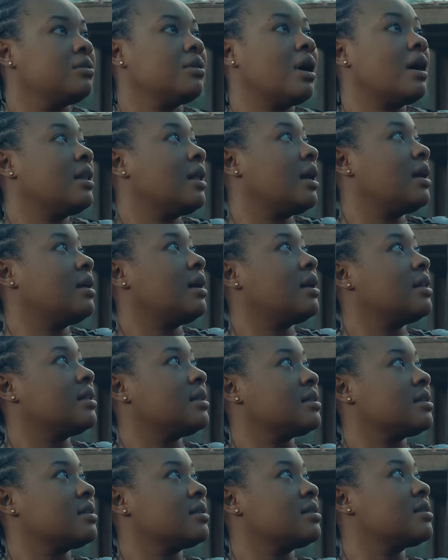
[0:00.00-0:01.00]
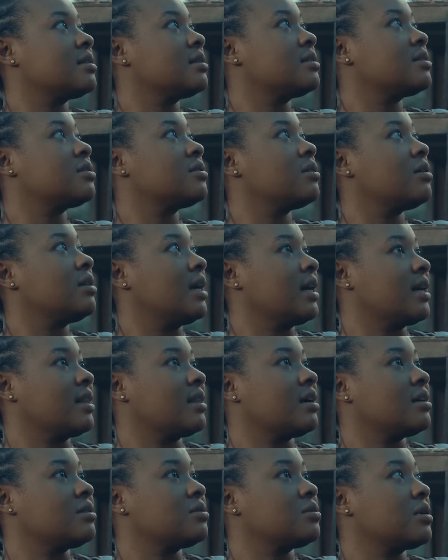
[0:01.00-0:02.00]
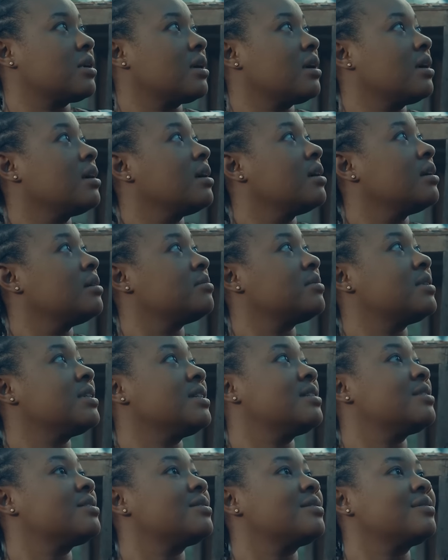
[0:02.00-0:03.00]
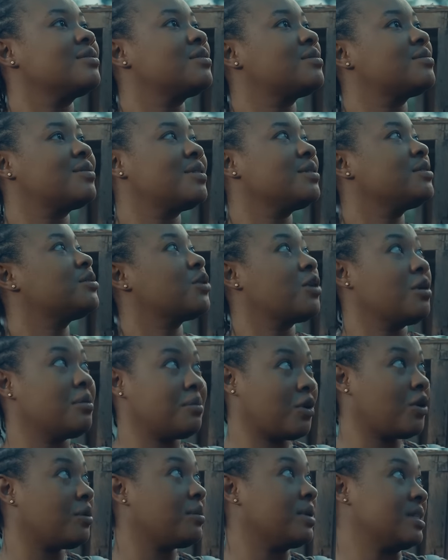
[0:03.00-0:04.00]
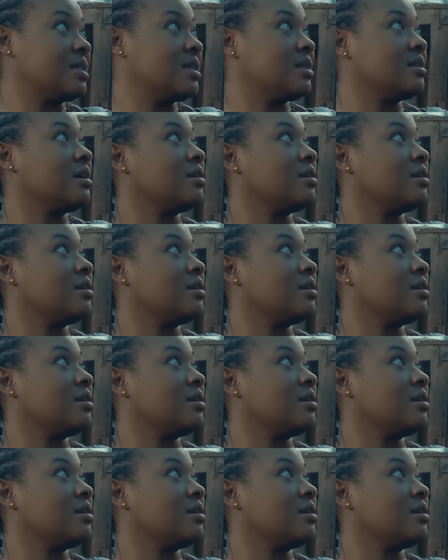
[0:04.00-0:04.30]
Alice, it's not like that, okay? Please, come and sit